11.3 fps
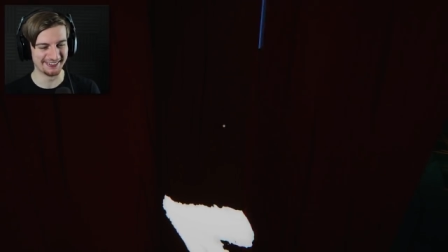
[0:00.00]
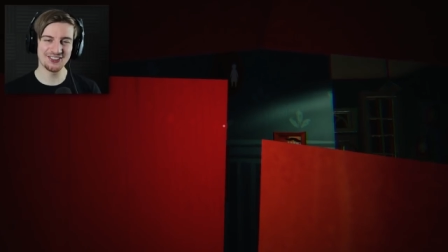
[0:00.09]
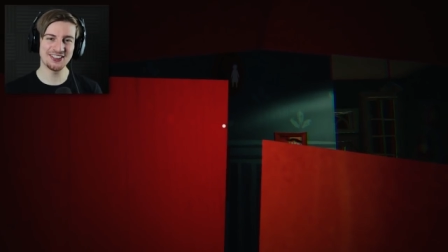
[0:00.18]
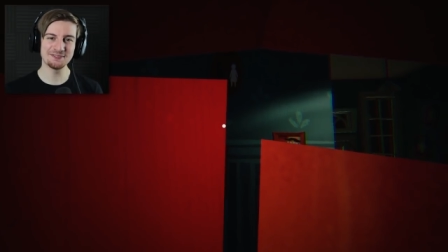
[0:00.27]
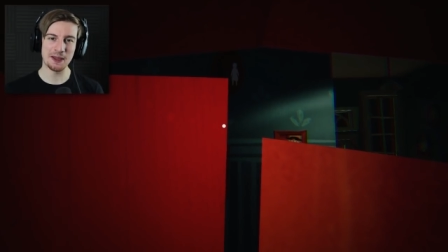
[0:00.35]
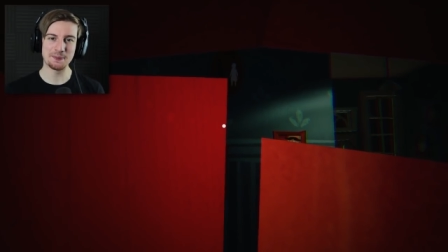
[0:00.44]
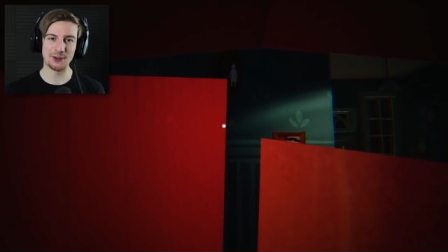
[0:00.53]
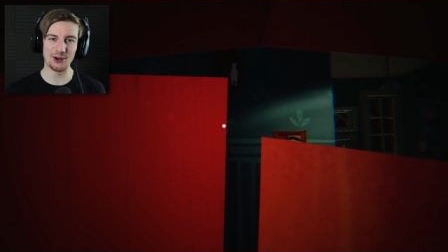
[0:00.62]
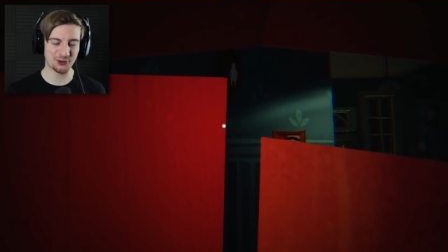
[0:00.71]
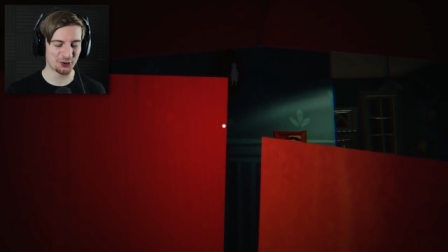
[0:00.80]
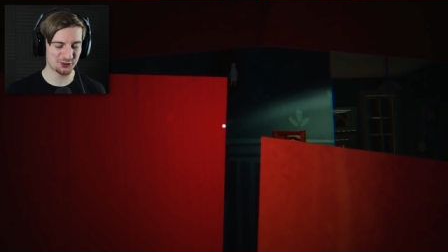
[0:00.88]
I think maybe
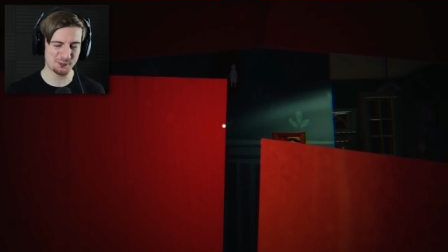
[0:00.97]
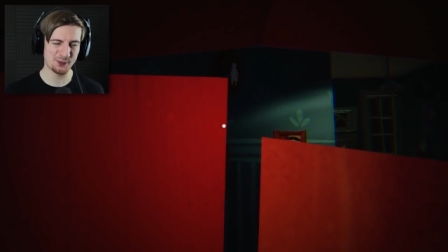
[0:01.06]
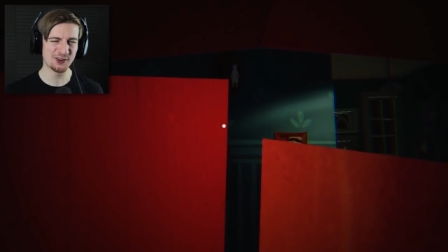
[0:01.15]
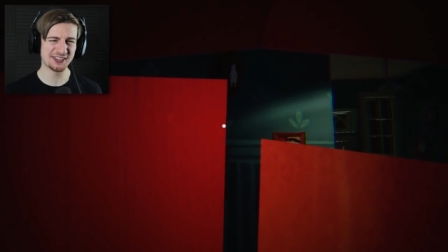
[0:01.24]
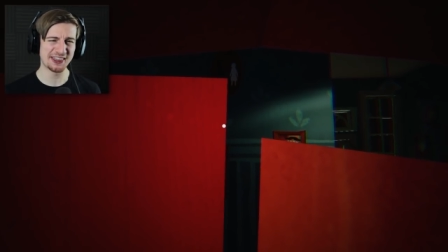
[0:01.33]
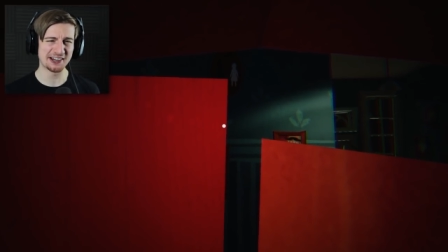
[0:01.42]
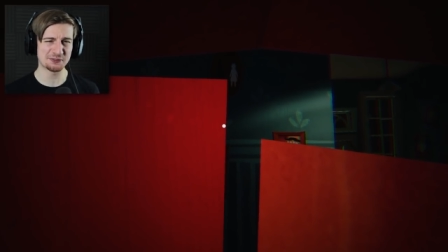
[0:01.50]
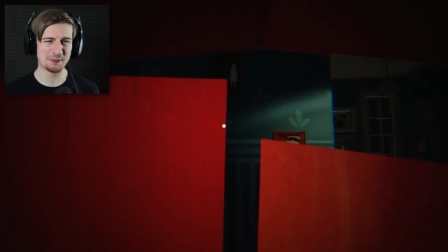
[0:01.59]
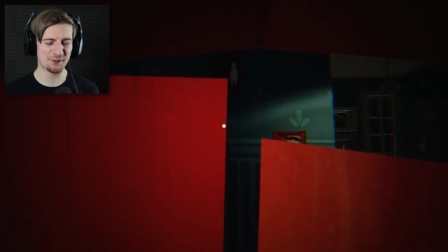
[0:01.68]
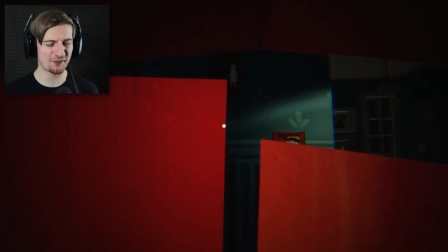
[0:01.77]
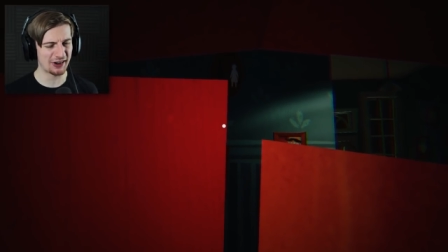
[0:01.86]
I contributed to that, to
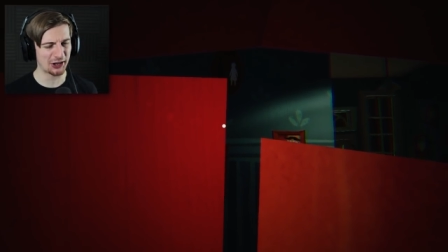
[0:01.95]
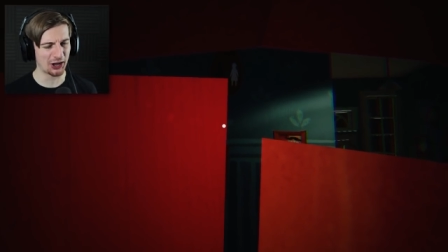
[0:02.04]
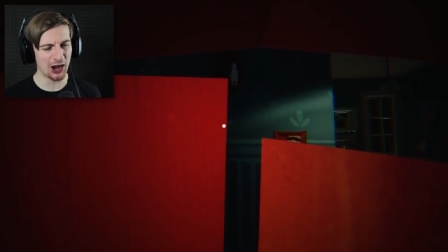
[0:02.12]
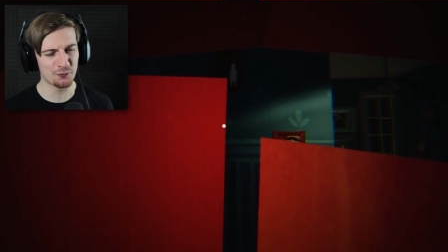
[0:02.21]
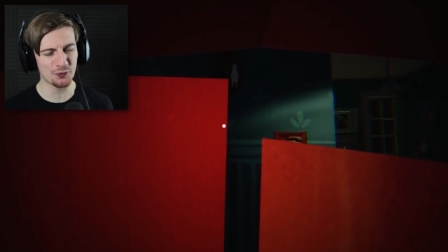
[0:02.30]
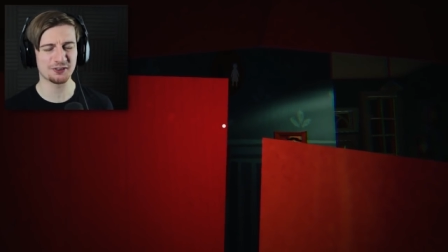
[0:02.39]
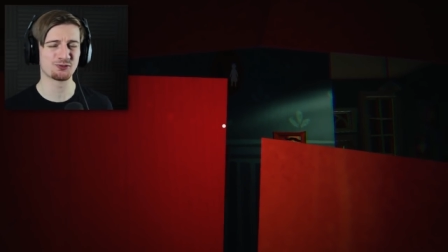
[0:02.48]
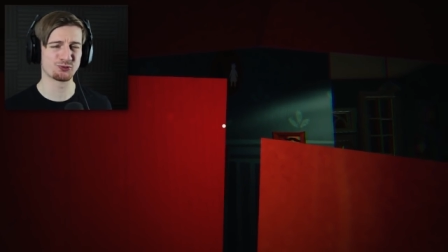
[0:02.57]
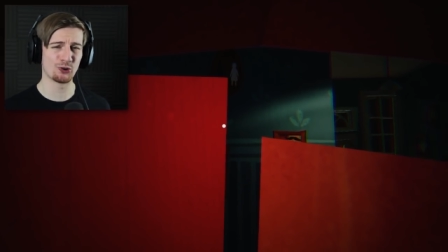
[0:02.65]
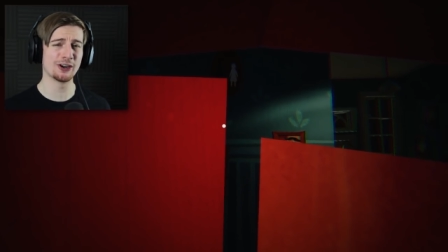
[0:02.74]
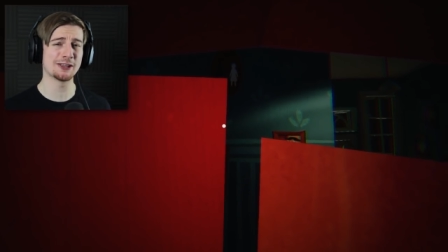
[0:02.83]
be fair. Like, I was
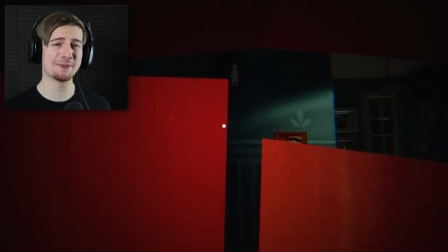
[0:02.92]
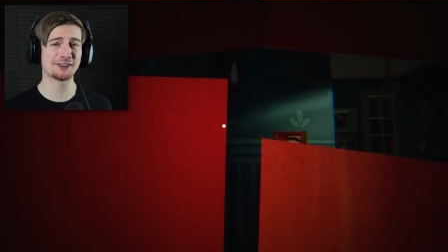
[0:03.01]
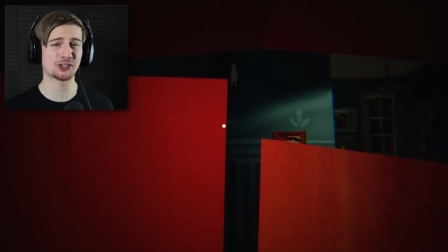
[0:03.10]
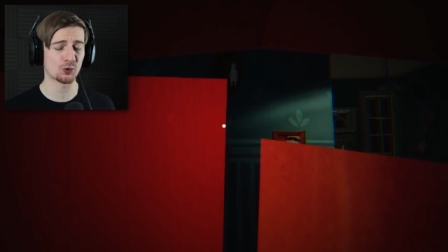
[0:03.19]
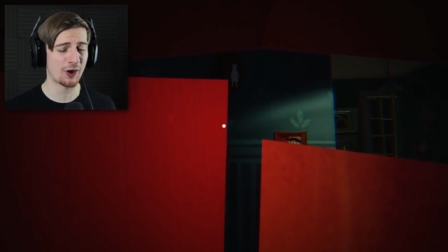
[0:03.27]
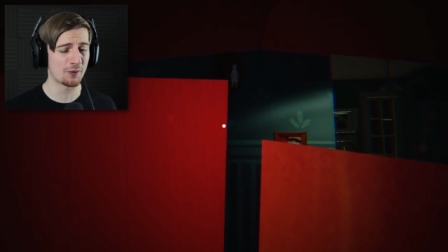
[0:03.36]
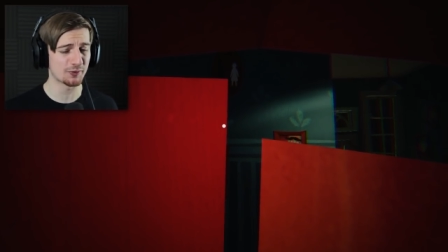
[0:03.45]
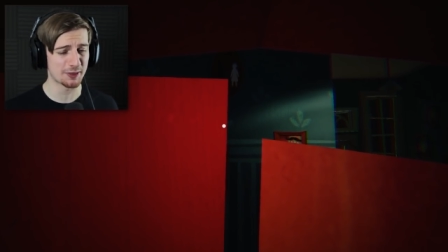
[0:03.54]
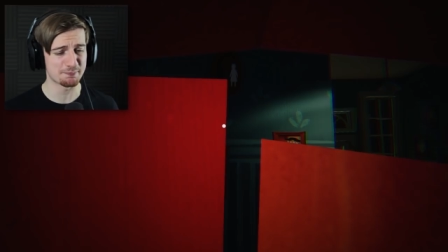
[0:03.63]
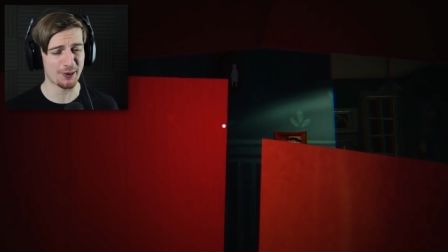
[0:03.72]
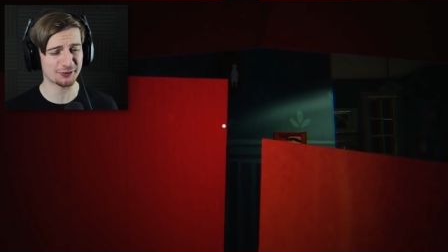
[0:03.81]
really messing around with
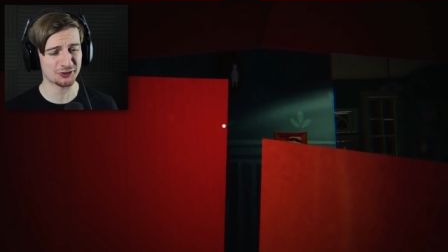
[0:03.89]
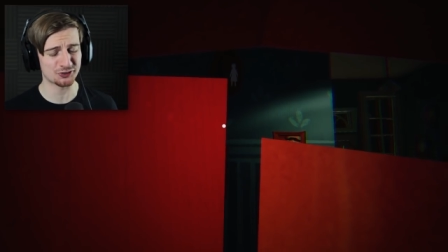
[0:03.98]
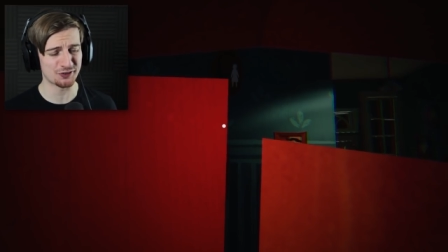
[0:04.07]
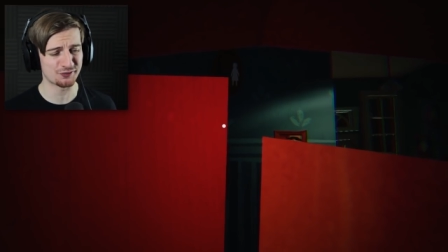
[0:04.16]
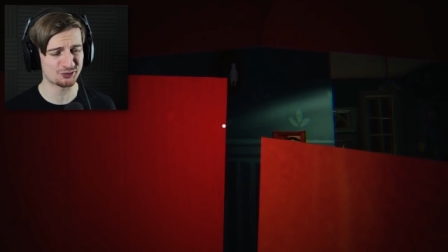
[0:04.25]
the bugs and stuff.